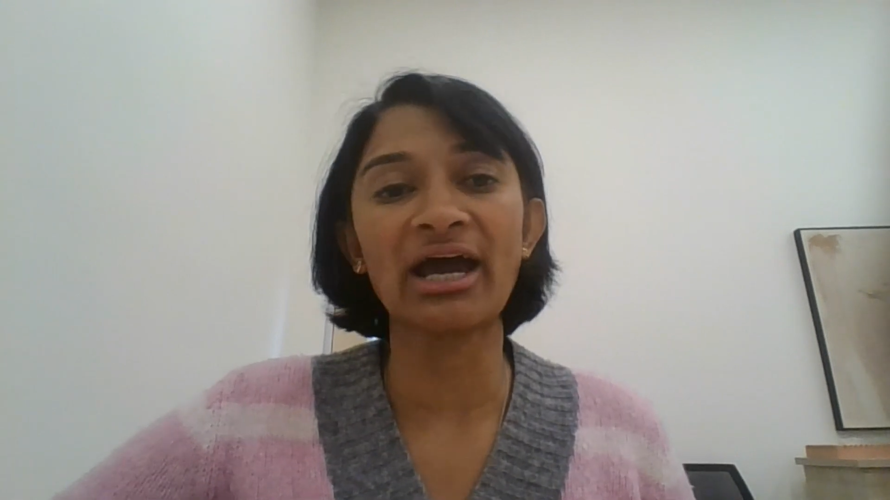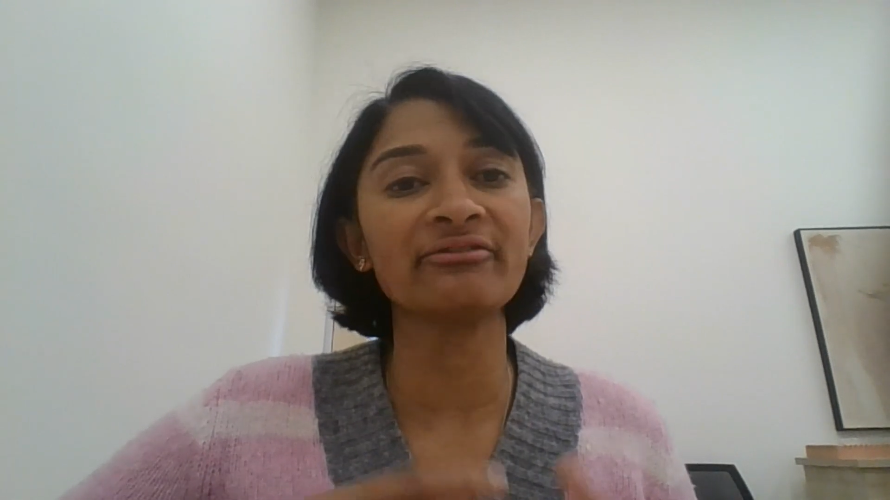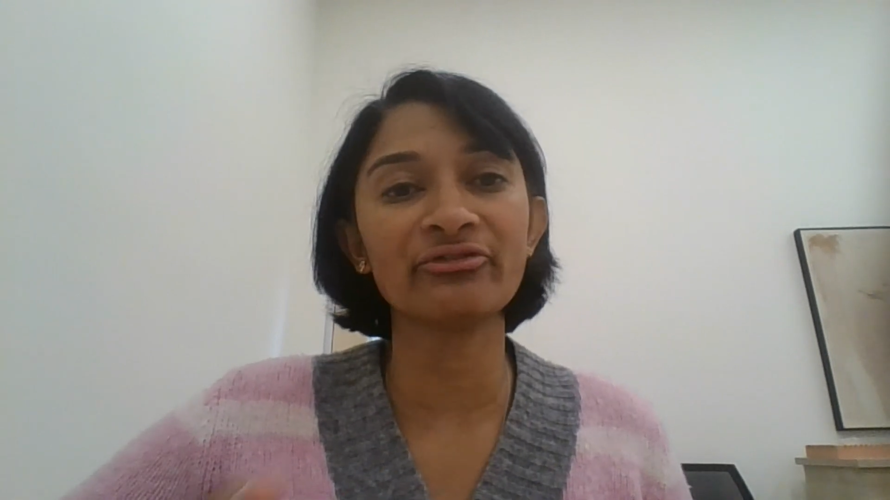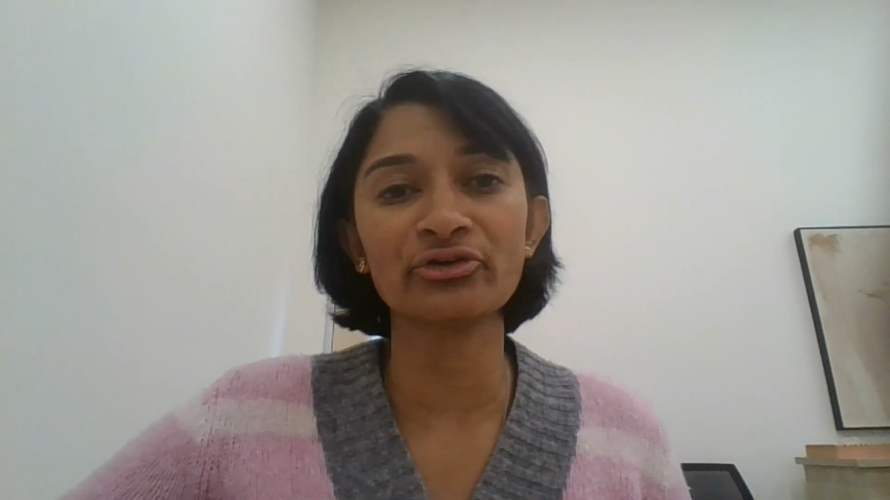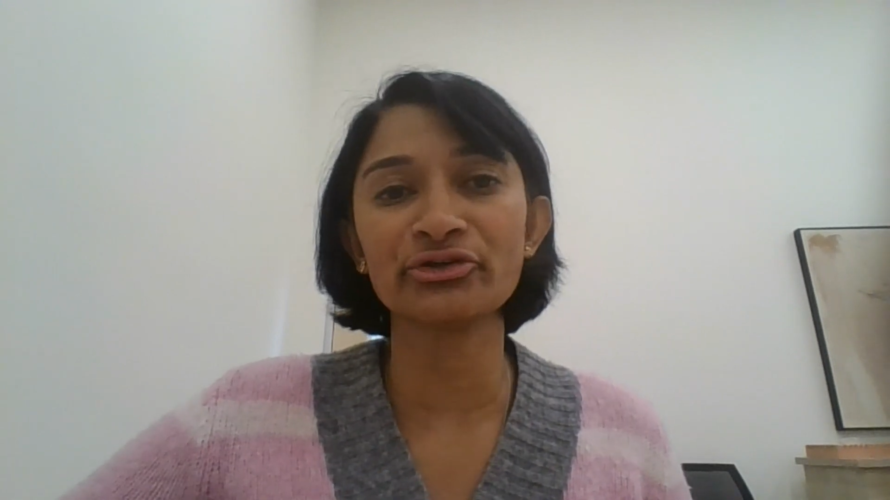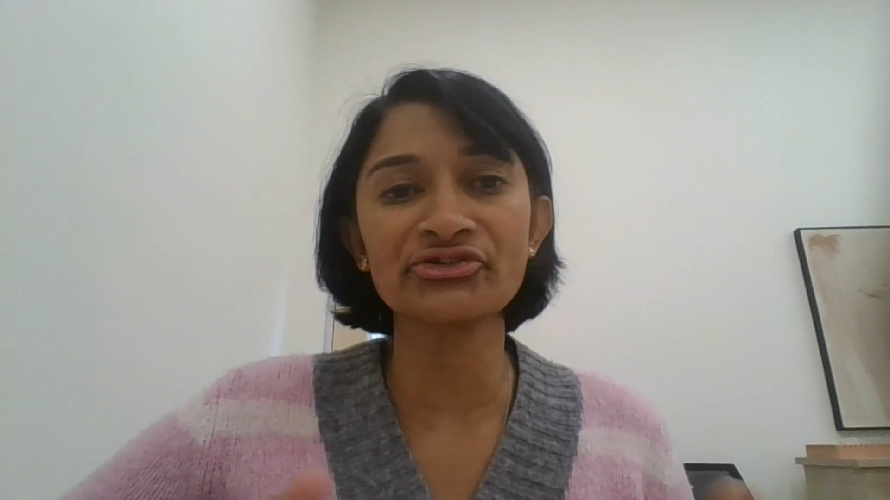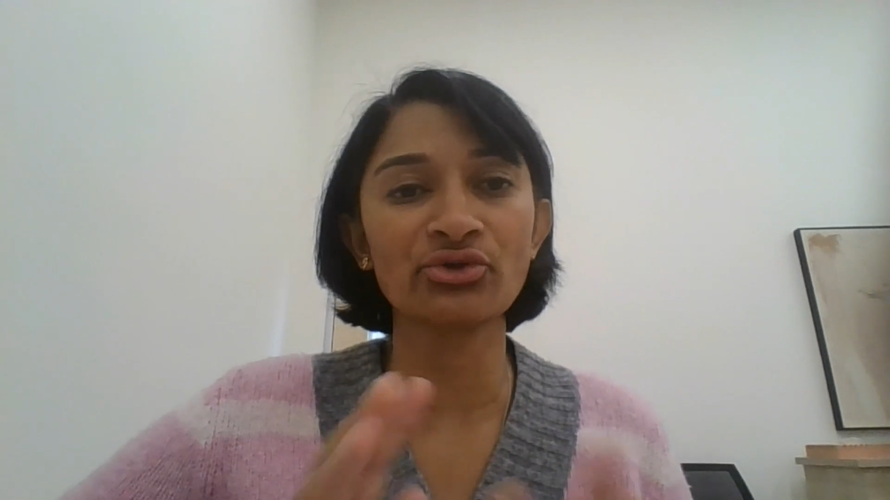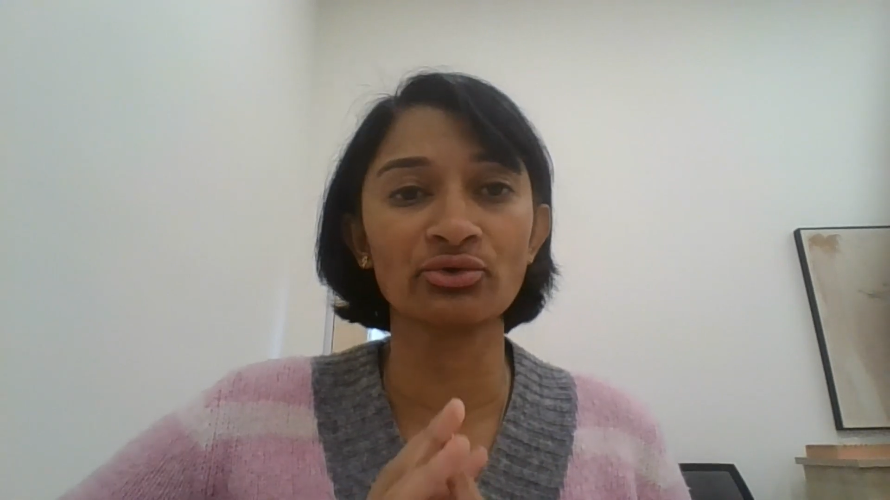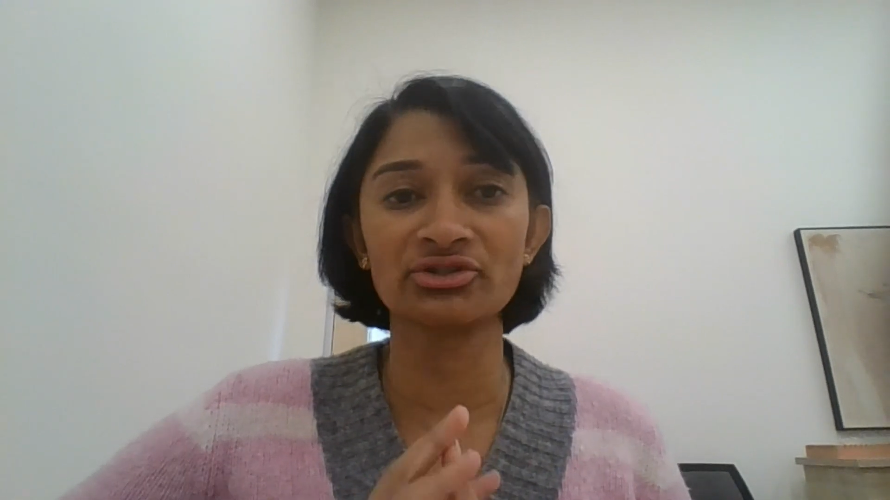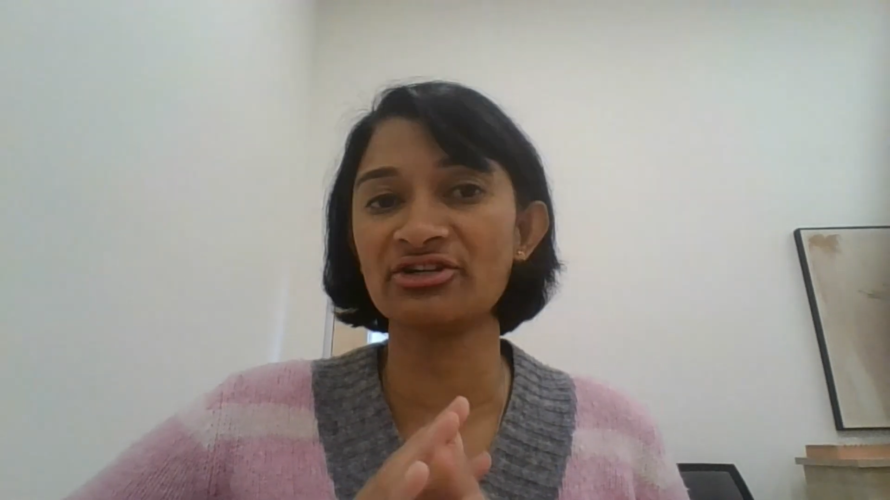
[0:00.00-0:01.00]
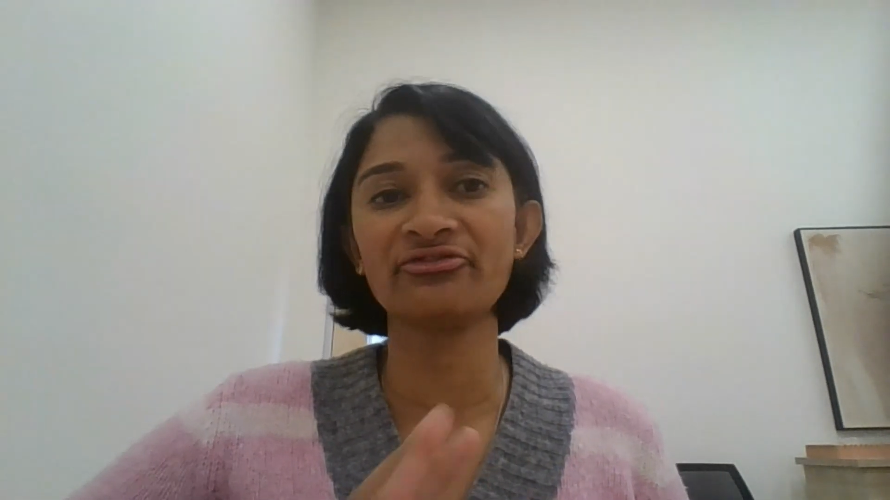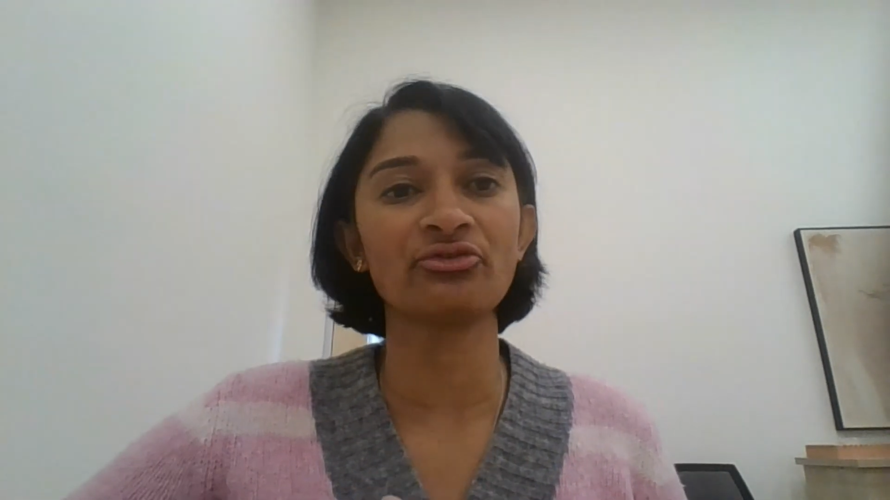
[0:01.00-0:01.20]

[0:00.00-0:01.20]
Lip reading: diverse or